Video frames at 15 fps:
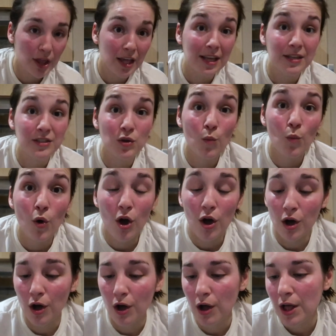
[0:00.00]
these
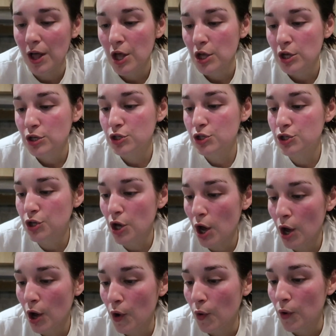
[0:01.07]
were.
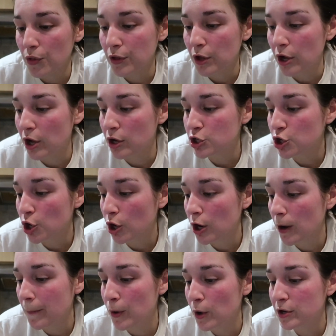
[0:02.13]
So the
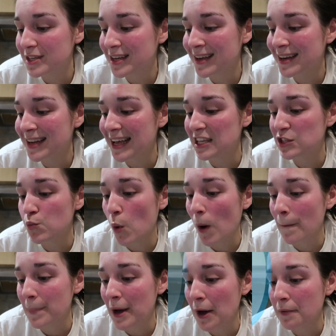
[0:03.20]
chocolate pudding is
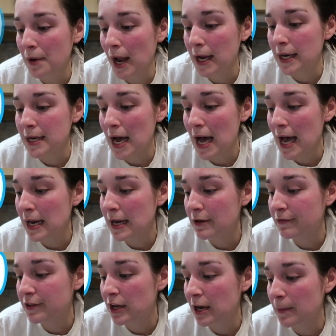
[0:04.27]

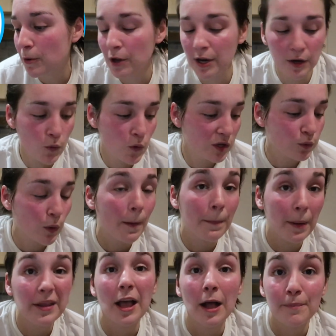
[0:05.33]
£1.99. Vanilla pudding was
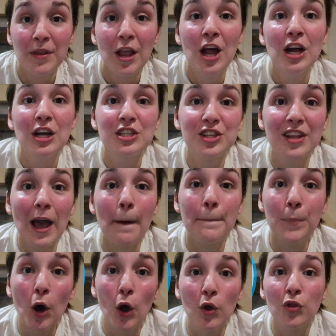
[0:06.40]
£1. Yeah. So they are
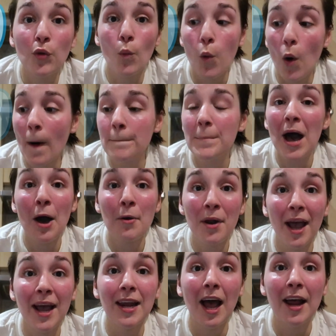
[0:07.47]
both
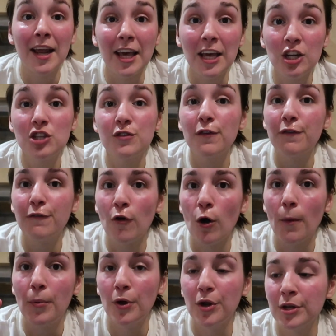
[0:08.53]
£1.99 each for
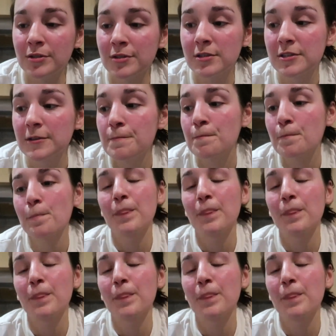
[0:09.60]
4 puddings.